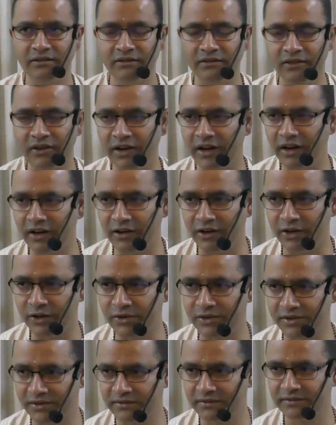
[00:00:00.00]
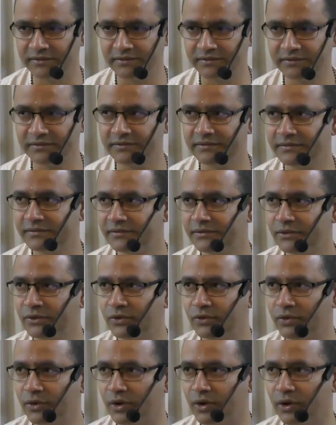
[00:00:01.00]
Very conducive
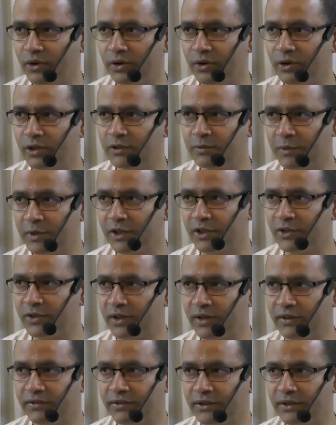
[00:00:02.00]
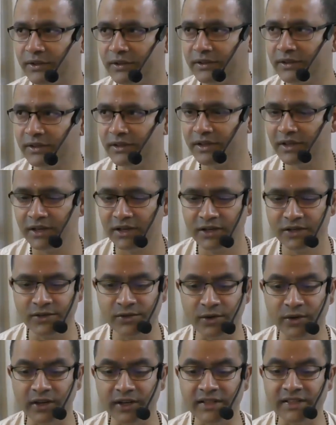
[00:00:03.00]
for your spiritual effort.
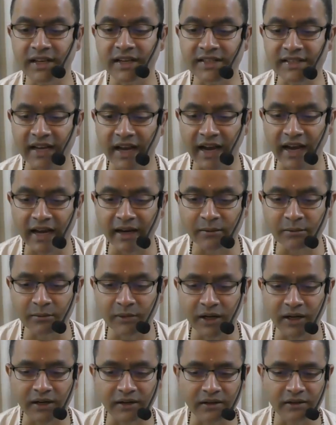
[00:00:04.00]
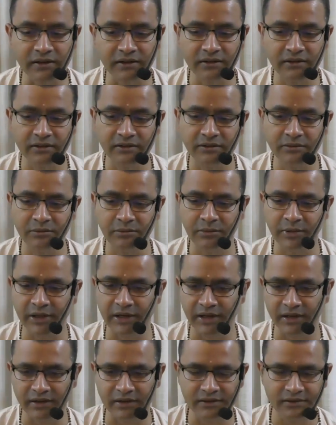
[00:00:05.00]
So he says, I am that
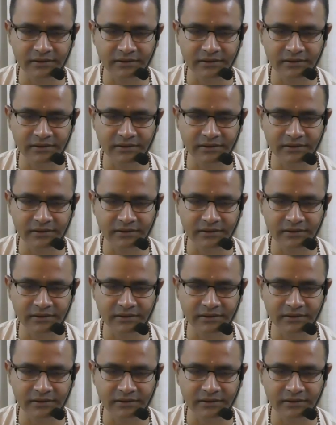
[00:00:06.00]
period.